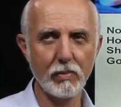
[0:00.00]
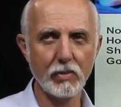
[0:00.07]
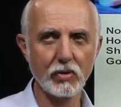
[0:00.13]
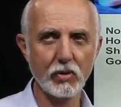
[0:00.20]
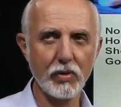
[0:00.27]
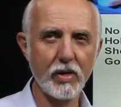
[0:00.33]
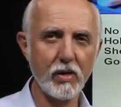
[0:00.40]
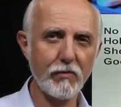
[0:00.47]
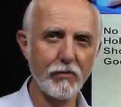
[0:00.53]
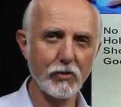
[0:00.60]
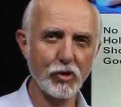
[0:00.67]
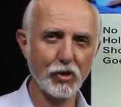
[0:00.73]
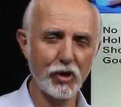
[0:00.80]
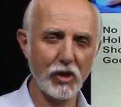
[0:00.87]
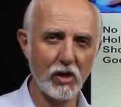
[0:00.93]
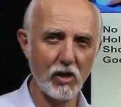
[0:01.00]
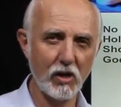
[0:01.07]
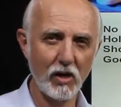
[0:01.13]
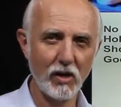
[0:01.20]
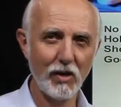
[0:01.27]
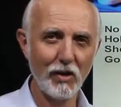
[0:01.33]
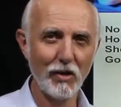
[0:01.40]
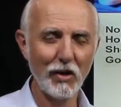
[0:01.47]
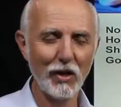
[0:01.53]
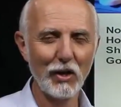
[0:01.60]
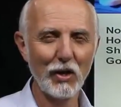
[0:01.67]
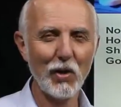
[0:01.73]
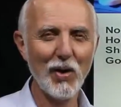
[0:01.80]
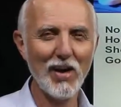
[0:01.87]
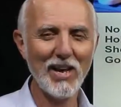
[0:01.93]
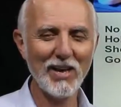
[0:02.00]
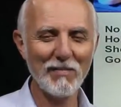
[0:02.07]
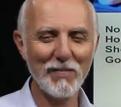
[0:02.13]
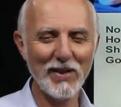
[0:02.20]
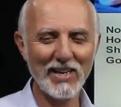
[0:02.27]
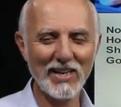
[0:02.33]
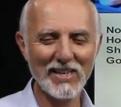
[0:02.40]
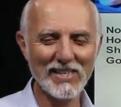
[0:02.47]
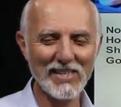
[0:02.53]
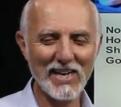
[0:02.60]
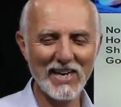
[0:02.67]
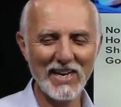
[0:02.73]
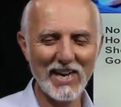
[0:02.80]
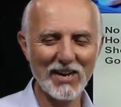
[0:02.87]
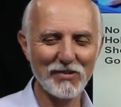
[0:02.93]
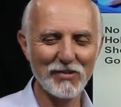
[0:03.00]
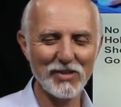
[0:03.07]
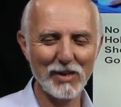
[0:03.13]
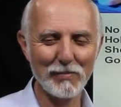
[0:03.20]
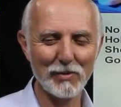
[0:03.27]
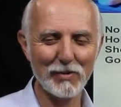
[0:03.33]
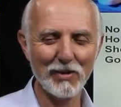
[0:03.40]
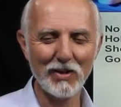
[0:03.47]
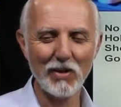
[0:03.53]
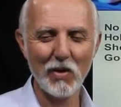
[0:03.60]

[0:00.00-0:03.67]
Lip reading: So here for sure, go ahead and make a takeout double.